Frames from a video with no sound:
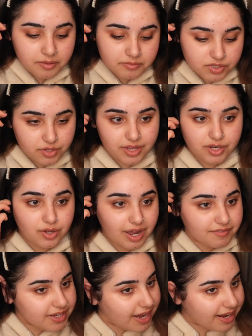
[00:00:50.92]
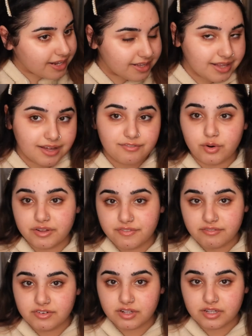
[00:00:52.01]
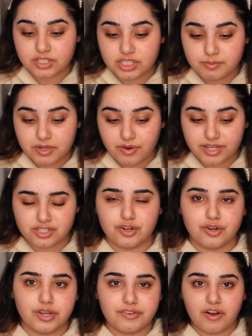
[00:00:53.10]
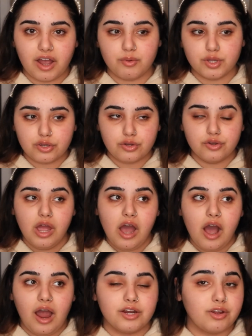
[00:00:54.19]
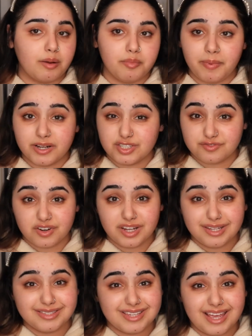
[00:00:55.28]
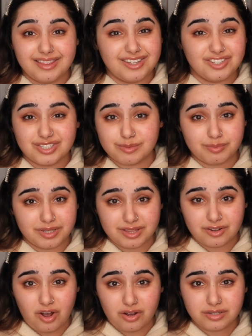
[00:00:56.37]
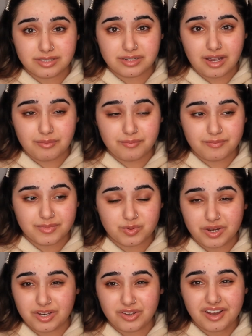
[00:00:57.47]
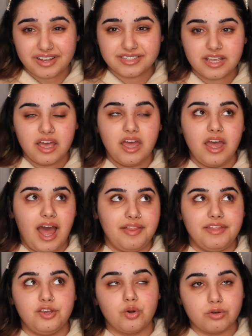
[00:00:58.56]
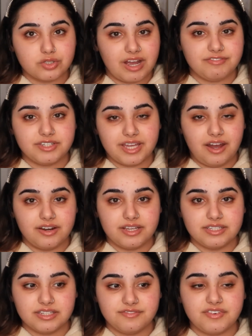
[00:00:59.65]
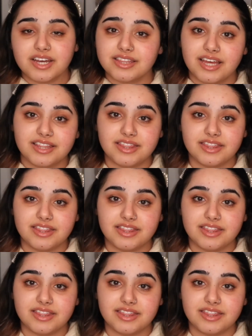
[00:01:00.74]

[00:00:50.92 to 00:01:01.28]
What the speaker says: So then you have to add in that $45 shipping rate. So if I were you, I'd grab a bunch of friends and then just split the cost between you guys. And then you also have to account into the fact that